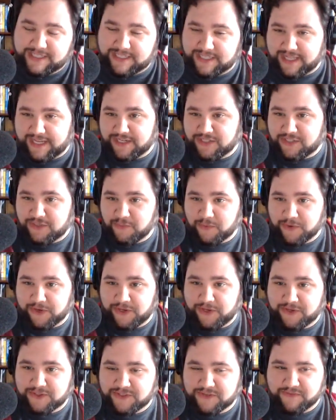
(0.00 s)
Is it like super
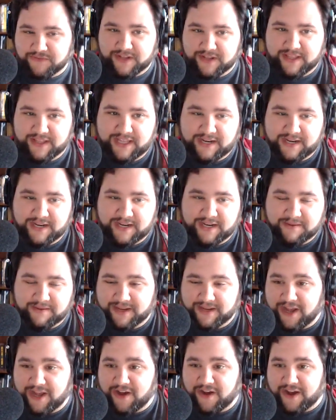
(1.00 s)
user friendly? And I'm like,
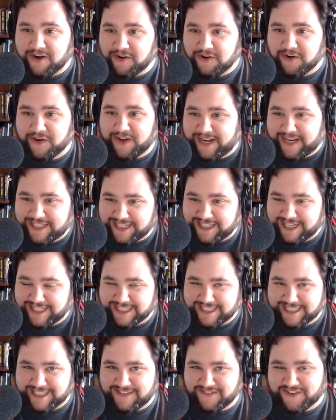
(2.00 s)
oh, I don't know how to change
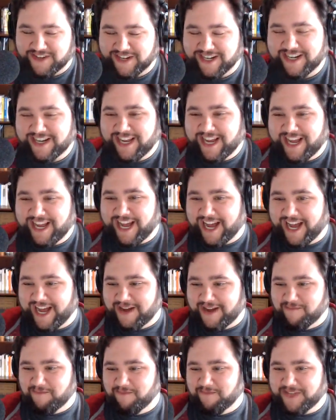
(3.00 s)
this anymore.
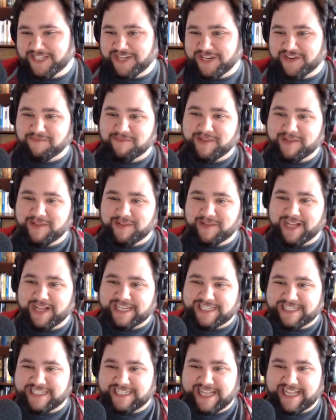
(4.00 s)
So I'm glad to
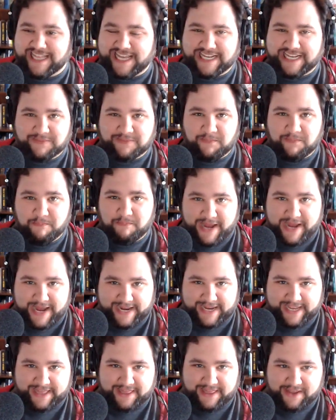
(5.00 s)
see that that's
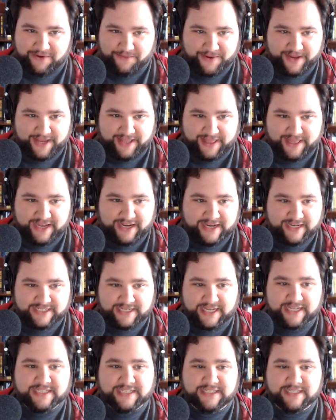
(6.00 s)
back in there, right? That
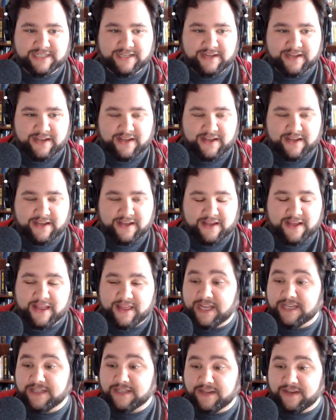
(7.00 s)
because
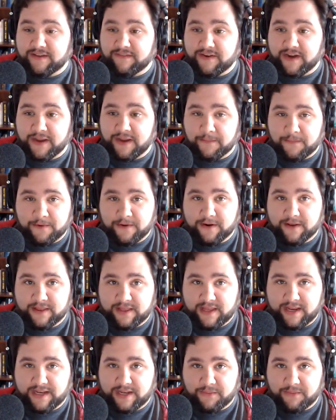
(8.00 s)
that's a very
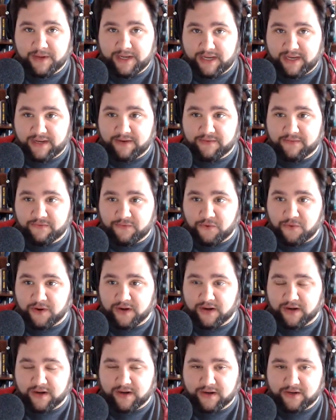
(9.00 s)
important thing that we need
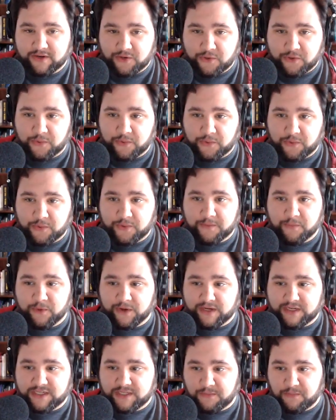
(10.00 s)
for
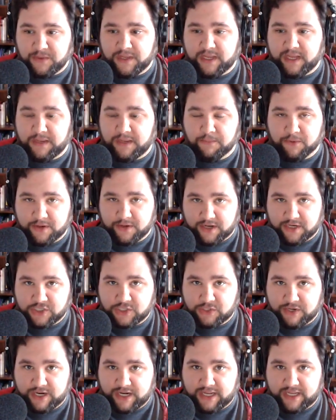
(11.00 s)
Gutenberg to be
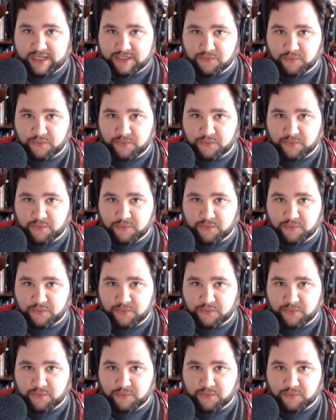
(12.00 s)
production ready.